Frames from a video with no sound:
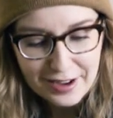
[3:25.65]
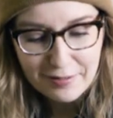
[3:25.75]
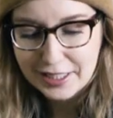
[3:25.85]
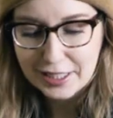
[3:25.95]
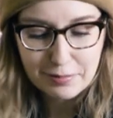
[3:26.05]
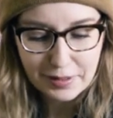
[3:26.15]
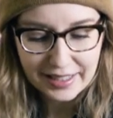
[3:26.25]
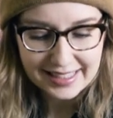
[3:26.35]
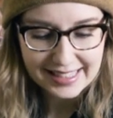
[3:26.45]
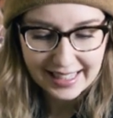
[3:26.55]
which is
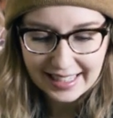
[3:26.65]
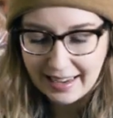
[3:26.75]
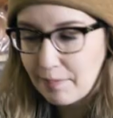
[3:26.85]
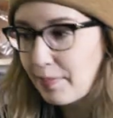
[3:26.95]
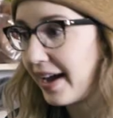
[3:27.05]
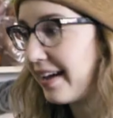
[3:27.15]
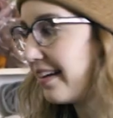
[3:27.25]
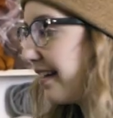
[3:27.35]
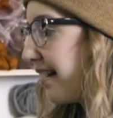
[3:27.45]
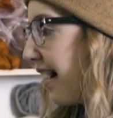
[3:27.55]
really silly, but
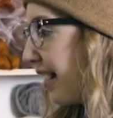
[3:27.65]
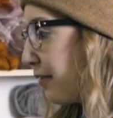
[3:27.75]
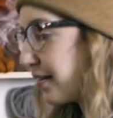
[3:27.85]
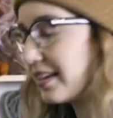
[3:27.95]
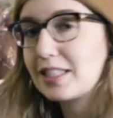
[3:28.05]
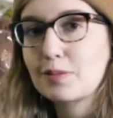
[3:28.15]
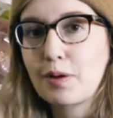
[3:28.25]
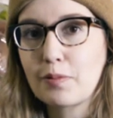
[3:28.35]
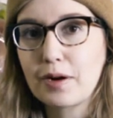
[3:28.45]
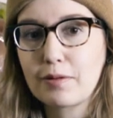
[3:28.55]
I really just
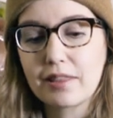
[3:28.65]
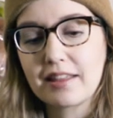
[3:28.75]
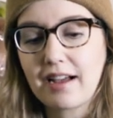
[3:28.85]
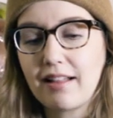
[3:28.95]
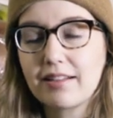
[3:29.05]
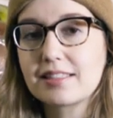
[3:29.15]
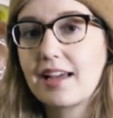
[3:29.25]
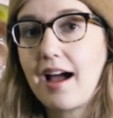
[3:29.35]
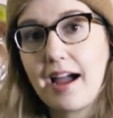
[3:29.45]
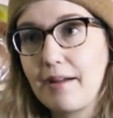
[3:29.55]
want to work with the colors
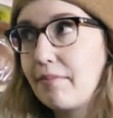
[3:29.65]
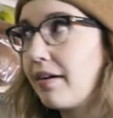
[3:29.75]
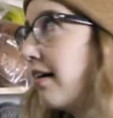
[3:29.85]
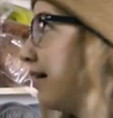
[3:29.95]
that I'm